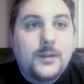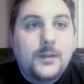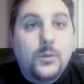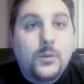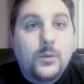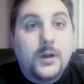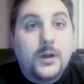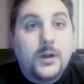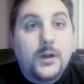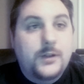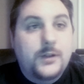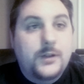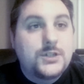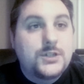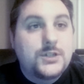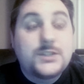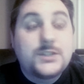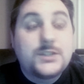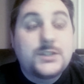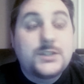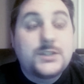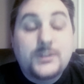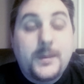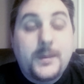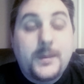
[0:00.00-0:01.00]
work
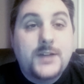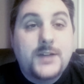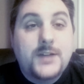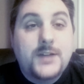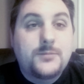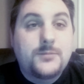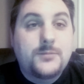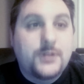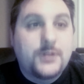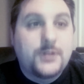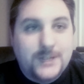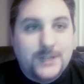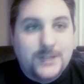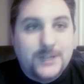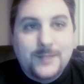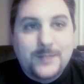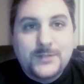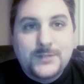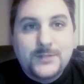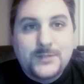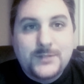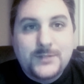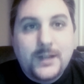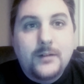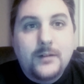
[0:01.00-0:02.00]
just as a passion project
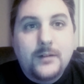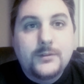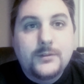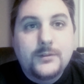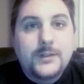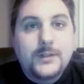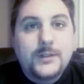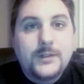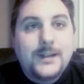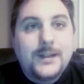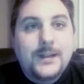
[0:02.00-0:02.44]
themselves,